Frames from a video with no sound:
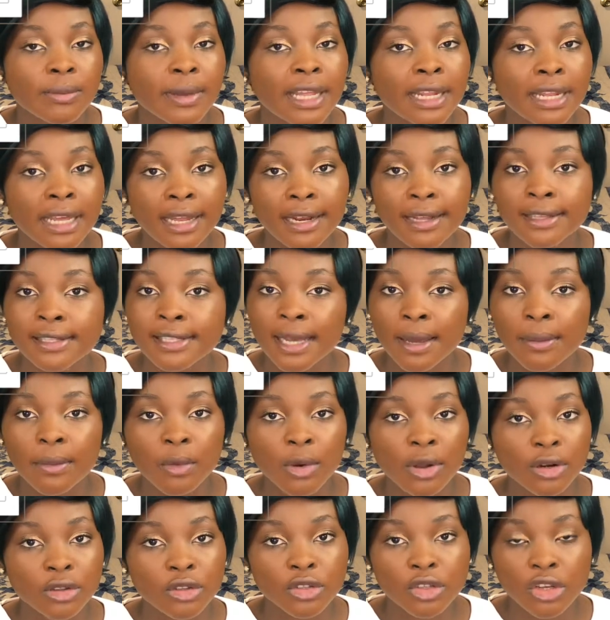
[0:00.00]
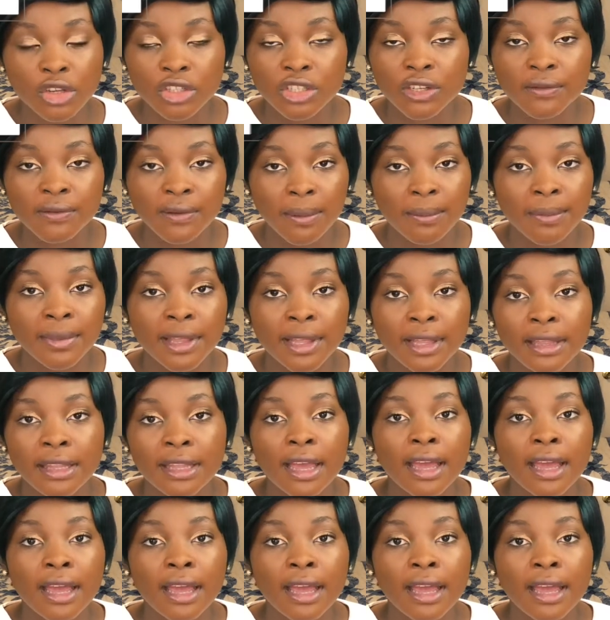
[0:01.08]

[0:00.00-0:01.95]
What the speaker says: and anytime you want to touch your feminine